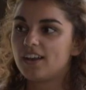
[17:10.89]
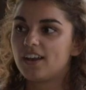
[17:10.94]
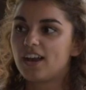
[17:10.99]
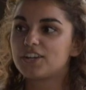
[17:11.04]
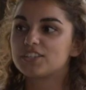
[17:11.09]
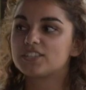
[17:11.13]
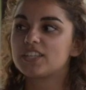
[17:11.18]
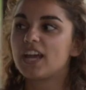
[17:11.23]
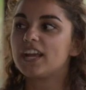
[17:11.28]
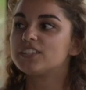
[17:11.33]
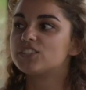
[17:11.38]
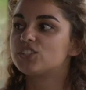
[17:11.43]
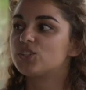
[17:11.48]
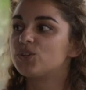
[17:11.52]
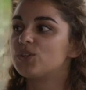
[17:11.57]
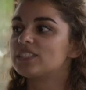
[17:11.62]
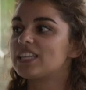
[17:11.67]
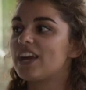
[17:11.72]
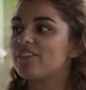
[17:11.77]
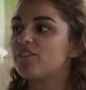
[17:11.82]
Our science
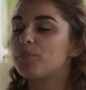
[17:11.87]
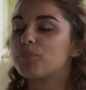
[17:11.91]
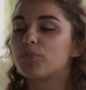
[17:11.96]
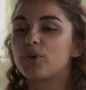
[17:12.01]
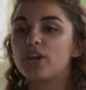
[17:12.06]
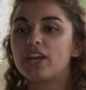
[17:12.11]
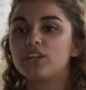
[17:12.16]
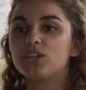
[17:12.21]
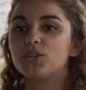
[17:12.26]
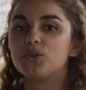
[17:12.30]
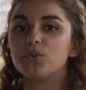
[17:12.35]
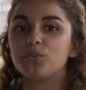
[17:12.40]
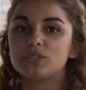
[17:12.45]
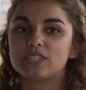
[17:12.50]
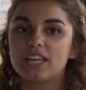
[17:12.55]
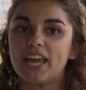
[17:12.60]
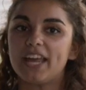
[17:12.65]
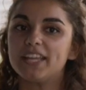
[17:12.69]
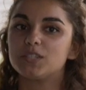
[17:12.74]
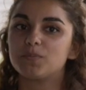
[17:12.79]
students have a brand new
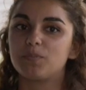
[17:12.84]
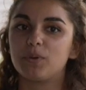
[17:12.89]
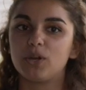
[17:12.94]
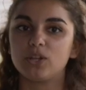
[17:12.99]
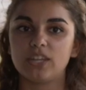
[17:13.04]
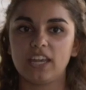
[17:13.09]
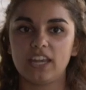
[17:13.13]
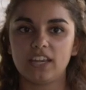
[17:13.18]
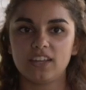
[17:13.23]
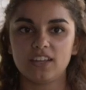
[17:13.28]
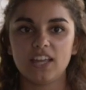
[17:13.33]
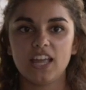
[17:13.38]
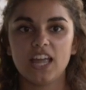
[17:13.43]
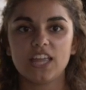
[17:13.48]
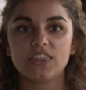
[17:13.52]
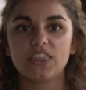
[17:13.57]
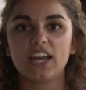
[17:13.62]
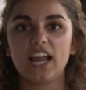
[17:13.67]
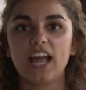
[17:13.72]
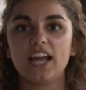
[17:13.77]
science building
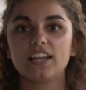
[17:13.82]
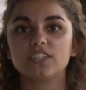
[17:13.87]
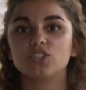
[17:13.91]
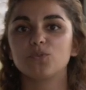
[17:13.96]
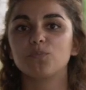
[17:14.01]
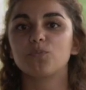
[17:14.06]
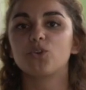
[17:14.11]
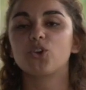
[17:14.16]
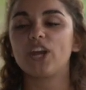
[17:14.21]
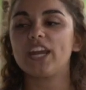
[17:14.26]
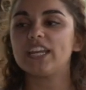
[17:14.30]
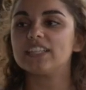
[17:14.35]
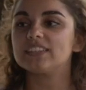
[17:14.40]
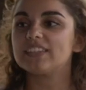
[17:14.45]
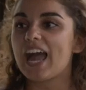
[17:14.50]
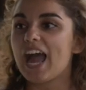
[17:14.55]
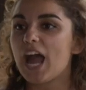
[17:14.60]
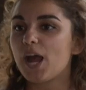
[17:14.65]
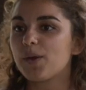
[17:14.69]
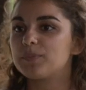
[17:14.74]
that has great
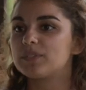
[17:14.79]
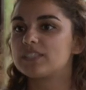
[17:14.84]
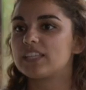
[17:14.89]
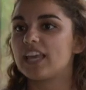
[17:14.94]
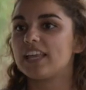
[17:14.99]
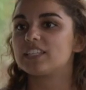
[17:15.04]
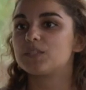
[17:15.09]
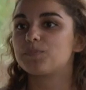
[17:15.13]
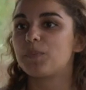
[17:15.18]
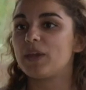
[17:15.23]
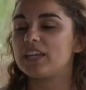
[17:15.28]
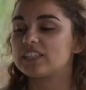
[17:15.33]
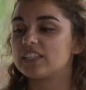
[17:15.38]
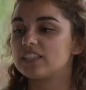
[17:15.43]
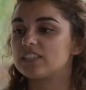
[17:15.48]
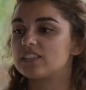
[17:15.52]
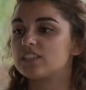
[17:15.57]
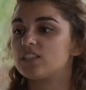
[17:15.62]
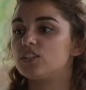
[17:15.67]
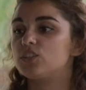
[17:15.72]
labs and
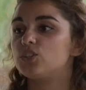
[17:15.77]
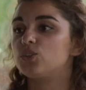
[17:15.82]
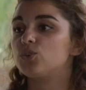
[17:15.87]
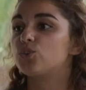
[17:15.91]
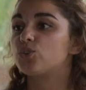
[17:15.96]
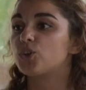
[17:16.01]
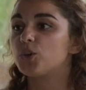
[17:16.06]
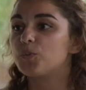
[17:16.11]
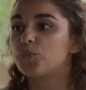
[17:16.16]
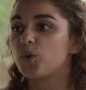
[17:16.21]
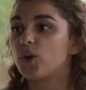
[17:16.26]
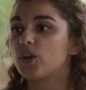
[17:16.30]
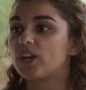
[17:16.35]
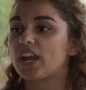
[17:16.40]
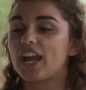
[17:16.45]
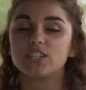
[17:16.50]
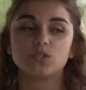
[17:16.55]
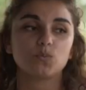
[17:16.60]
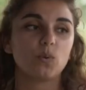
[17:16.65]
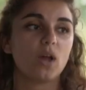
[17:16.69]
spaces to do group work
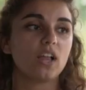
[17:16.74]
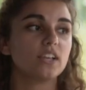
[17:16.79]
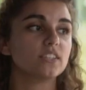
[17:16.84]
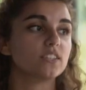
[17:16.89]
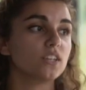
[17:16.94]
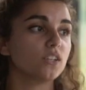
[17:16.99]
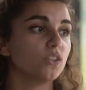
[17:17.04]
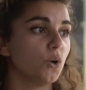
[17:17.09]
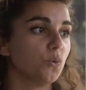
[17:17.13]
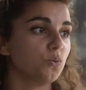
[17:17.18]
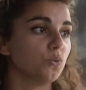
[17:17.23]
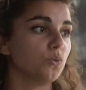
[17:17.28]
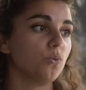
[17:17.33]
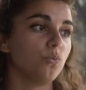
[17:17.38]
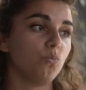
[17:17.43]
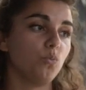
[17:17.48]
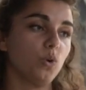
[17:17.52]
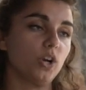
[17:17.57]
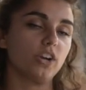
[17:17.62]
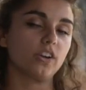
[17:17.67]
as well as alone
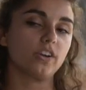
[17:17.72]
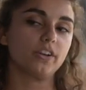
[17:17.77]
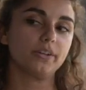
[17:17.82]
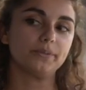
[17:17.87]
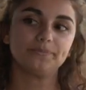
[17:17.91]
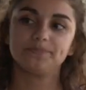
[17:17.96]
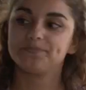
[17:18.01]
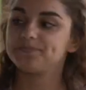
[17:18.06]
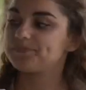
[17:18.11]
work.